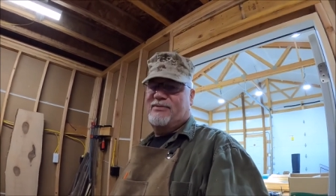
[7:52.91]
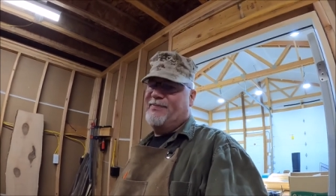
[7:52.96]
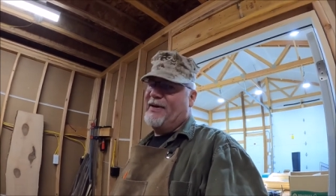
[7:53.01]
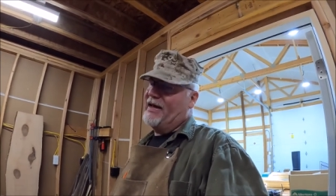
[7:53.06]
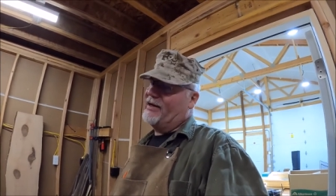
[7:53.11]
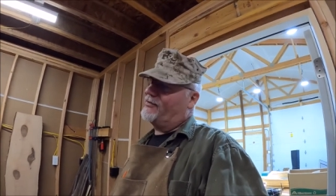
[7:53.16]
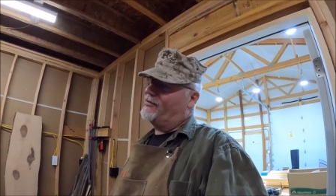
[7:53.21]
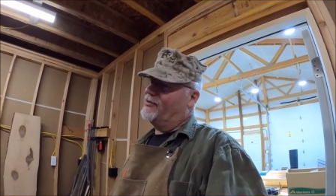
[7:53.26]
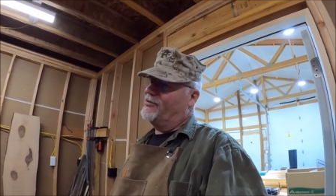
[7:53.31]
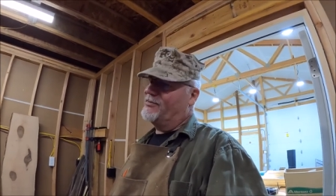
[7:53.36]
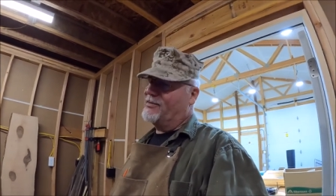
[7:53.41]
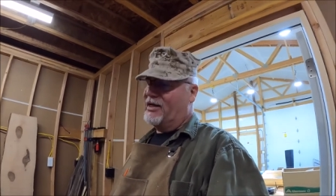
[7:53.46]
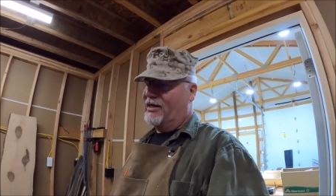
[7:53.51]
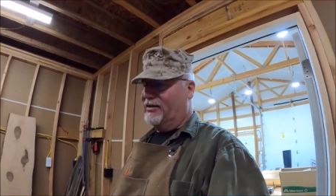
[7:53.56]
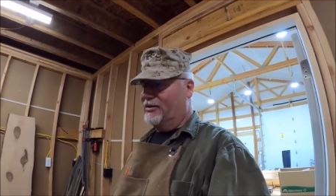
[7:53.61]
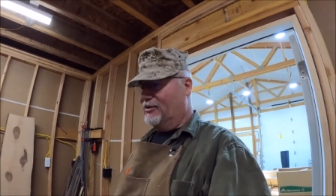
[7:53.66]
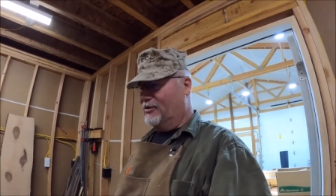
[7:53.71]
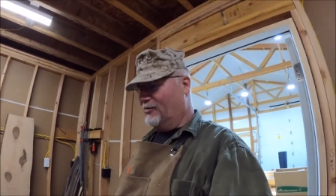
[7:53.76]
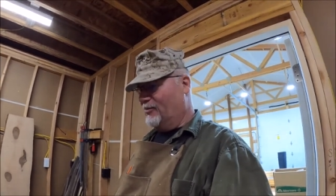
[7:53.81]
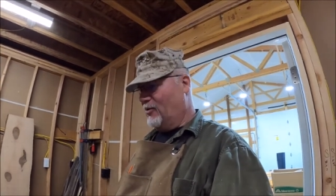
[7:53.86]
back room got a
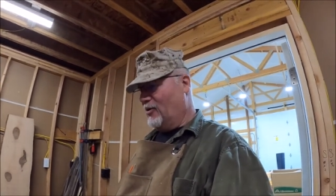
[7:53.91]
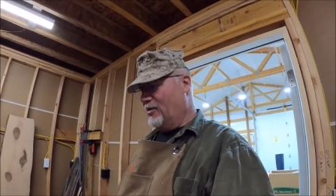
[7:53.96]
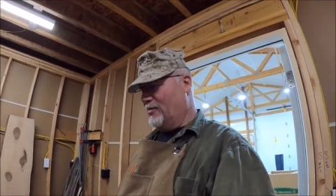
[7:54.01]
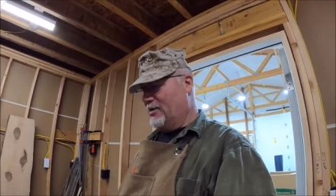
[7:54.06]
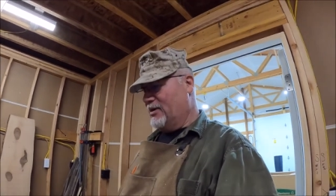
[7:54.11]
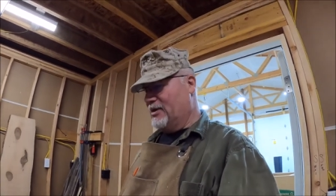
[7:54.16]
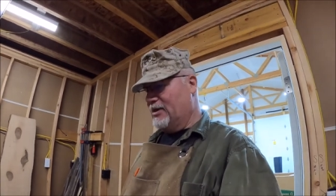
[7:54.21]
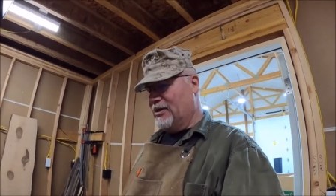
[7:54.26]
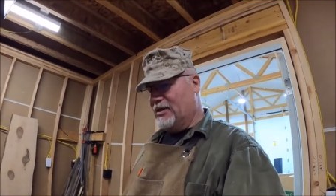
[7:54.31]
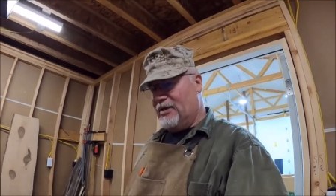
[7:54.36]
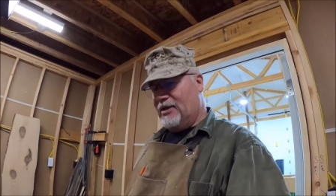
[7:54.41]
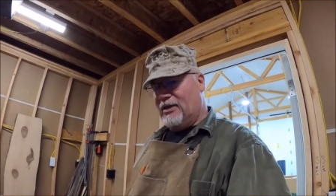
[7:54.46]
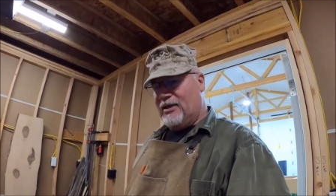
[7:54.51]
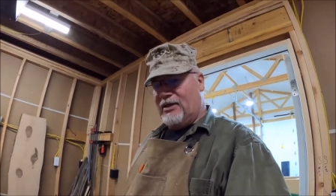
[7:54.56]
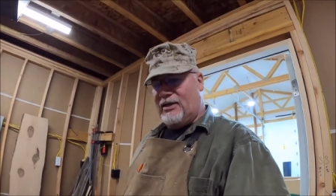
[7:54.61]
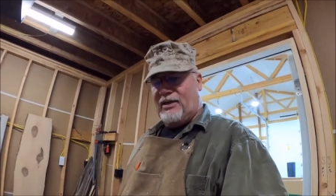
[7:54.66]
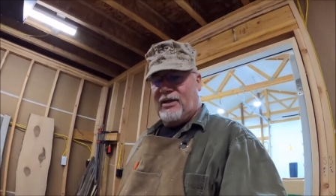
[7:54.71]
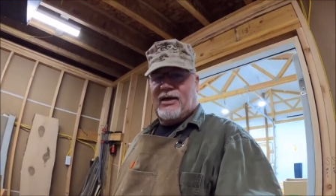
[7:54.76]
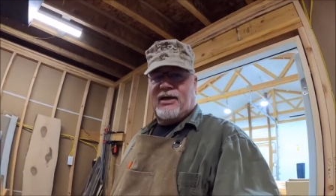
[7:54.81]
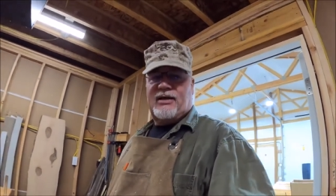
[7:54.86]
little warm.
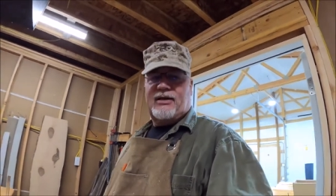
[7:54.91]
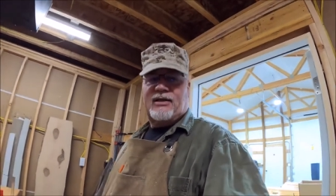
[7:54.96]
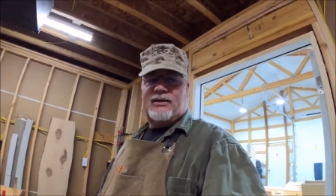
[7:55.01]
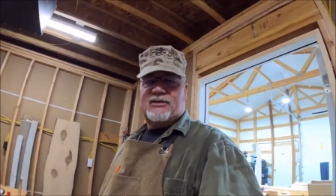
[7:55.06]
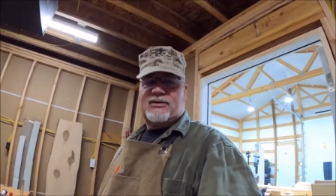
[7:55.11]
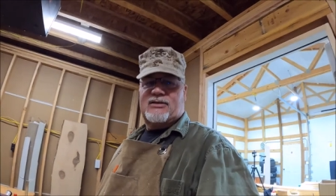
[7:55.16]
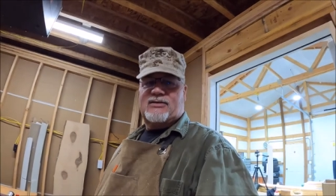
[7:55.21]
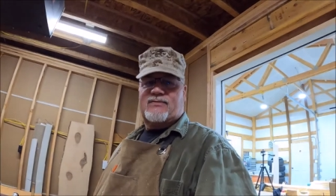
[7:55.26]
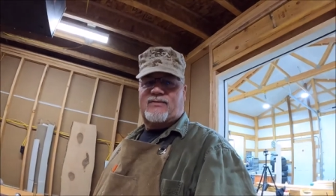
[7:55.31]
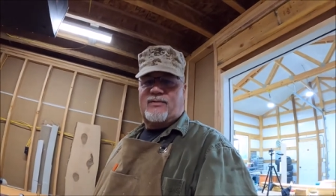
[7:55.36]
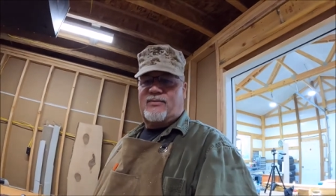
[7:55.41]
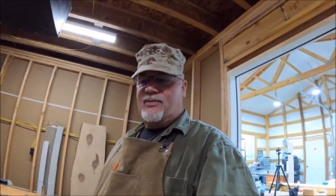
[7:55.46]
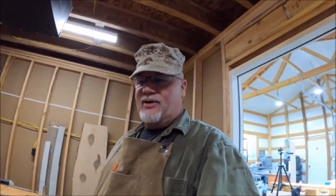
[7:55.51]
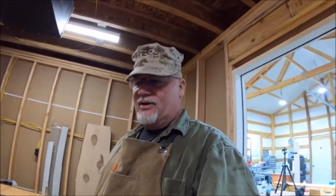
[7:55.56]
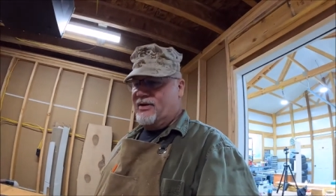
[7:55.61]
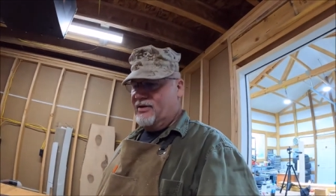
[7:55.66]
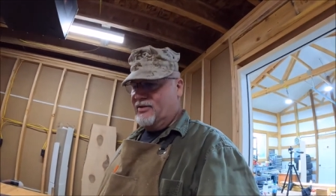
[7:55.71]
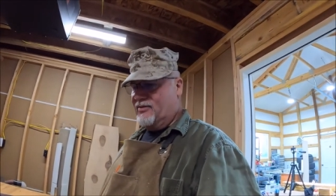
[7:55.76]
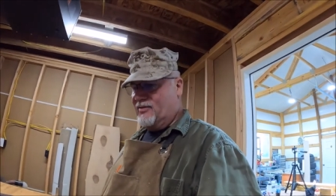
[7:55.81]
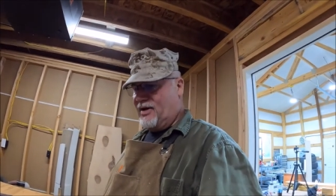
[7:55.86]
I think just from
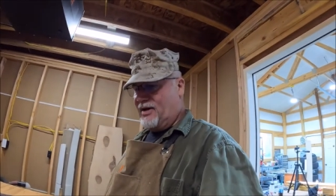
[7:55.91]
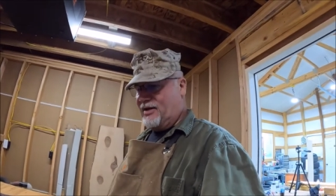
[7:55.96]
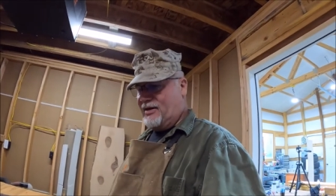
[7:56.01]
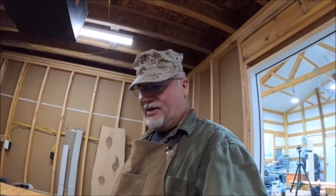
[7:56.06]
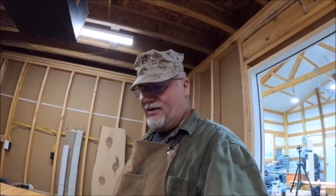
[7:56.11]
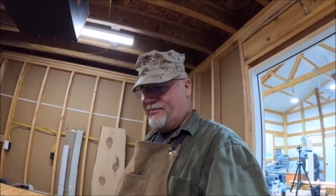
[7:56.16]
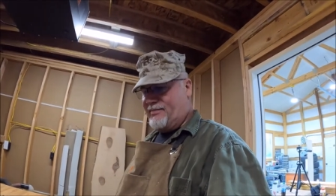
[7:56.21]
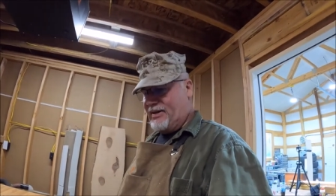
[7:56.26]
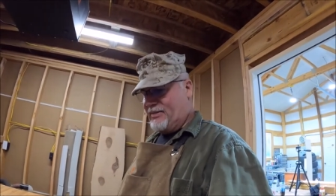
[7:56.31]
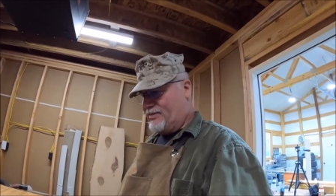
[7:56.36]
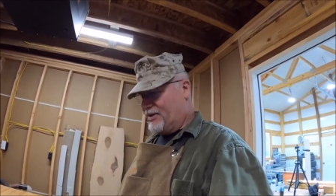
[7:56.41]
running that big